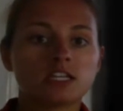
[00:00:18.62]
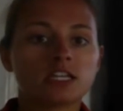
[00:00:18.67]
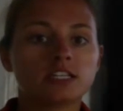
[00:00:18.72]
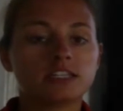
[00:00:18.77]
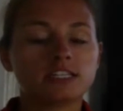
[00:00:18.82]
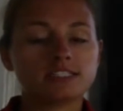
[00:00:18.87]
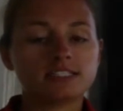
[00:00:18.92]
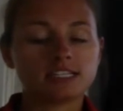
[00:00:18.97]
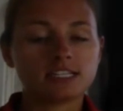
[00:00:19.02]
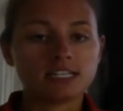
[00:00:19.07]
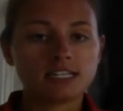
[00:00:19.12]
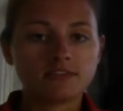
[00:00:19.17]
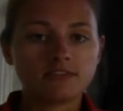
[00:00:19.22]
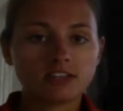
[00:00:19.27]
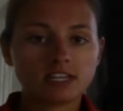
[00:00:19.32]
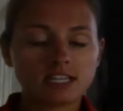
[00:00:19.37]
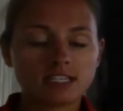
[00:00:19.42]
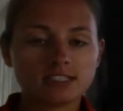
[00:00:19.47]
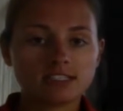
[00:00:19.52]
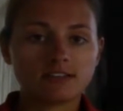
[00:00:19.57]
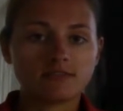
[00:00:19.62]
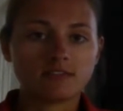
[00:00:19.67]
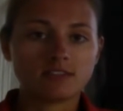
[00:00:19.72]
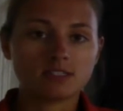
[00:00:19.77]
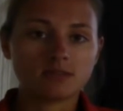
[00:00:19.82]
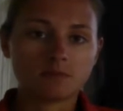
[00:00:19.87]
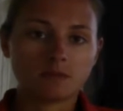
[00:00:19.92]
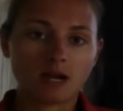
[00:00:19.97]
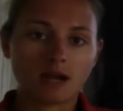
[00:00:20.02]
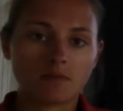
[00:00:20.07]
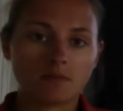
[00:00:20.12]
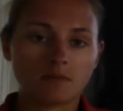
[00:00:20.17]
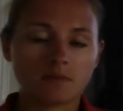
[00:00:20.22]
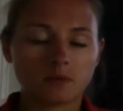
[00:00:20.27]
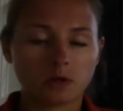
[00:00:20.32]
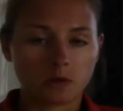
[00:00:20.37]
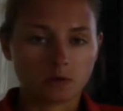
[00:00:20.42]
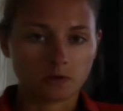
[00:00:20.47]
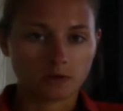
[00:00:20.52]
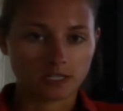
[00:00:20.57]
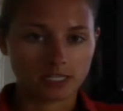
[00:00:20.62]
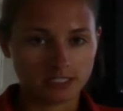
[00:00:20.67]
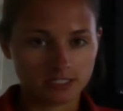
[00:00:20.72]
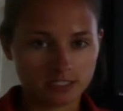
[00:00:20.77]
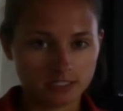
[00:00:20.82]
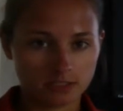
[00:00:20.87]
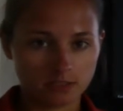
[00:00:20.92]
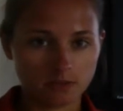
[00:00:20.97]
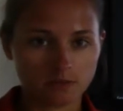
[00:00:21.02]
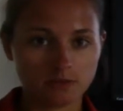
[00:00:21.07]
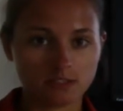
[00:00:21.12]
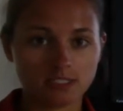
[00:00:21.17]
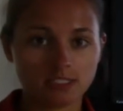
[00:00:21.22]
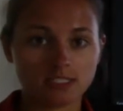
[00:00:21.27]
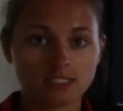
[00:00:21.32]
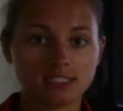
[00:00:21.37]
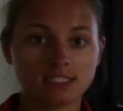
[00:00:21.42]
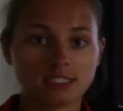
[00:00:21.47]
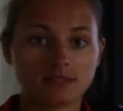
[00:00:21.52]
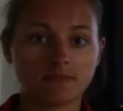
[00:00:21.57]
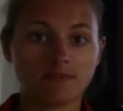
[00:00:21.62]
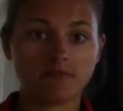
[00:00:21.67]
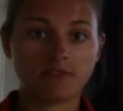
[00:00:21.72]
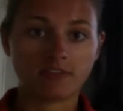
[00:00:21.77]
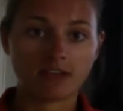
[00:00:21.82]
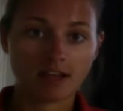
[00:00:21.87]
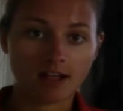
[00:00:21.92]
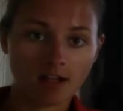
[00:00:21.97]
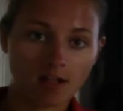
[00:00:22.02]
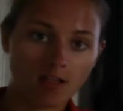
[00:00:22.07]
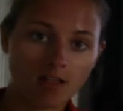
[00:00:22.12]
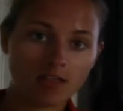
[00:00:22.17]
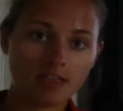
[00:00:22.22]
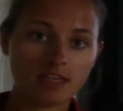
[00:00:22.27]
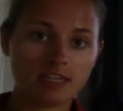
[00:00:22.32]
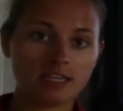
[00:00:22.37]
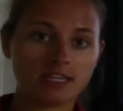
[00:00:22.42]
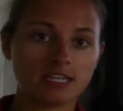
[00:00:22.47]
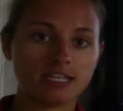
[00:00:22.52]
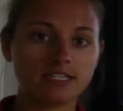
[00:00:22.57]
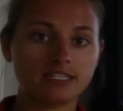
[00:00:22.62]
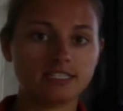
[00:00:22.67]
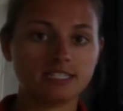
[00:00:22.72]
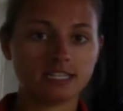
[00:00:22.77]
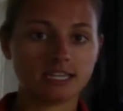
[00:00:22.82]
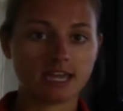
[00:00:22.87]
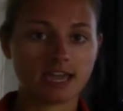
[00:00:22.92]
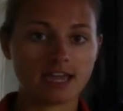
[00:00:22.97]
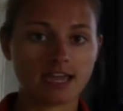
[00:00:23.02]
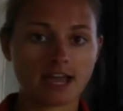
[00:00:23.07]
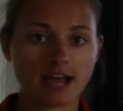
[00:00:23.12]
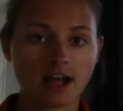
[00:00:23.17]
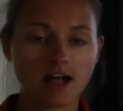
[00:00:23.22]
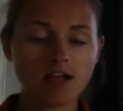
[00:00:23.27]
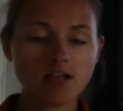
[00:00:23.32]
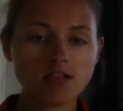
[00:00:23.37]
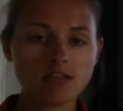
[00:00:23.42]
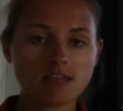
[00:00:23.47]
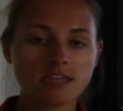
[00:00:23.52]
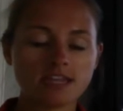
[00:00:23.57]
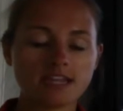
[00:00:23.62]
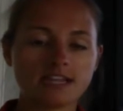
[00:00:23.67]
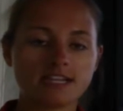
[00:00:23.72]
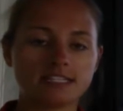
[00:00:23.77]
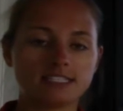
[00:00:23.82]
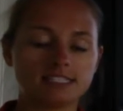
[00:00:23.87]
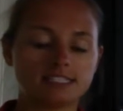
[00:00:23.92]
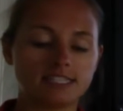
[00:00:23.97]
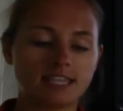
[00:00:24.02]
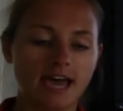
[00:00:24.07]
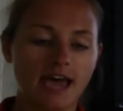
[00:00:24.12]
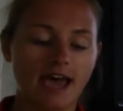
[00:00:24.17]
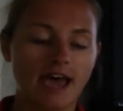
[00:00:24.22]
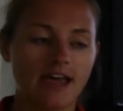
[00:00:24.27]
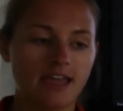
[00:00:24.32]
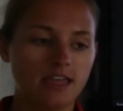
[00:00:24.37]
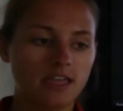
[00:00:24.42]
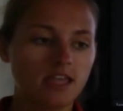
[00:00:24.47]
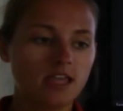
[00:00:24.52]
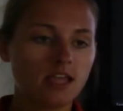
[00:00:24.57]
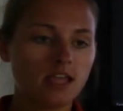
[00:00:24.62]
The significance of this problem, according to Stimfel ETAL, is that